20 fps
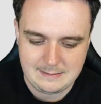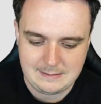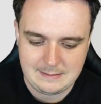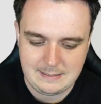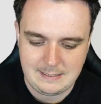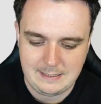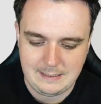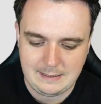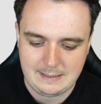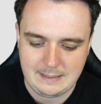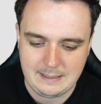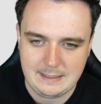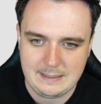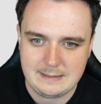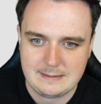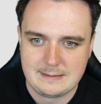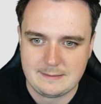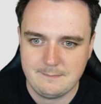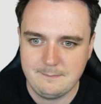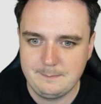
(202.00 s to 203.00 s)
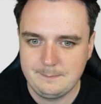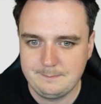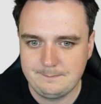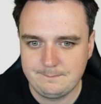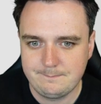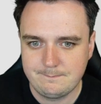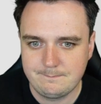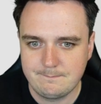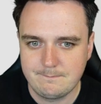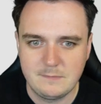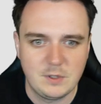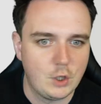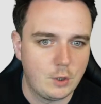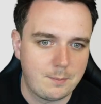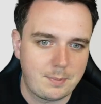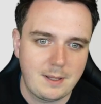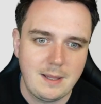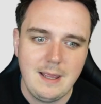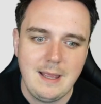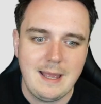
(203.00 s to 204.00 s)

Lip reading: Ticket, nope.